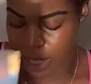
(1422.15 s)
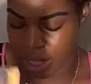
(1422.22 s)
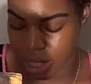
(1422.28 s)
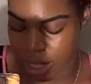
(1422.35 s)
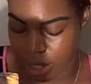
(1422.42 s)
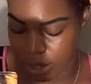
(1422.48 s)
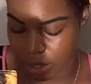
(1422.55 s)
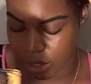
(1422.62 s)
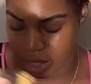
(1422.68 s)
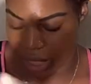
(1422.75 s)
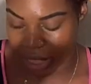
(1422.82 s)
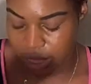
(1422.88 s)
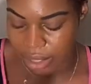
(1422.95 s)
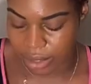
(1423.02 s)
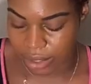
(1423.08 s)
There goes your
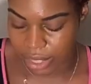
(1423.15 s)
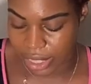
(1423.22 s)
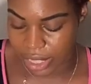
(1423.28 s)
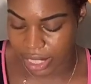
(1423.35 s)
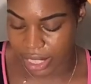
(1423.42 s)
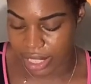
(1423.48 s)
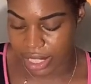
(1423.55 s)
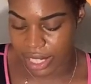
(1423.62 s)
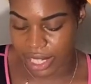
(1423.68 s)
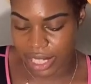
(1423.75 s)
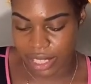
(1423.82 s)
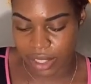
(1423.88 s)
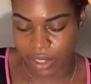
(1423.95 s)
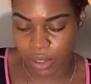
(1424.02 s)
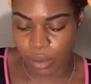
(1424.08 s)
energy here,
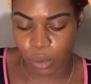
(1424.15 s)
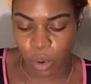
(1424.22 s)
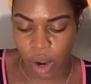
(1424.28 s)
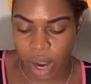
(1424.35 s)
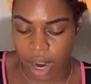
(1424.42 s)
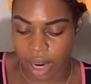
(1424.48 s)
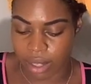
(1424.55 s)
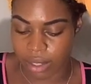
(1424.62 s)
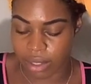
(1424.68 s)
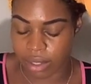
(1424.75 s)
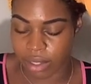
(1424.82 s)
and you are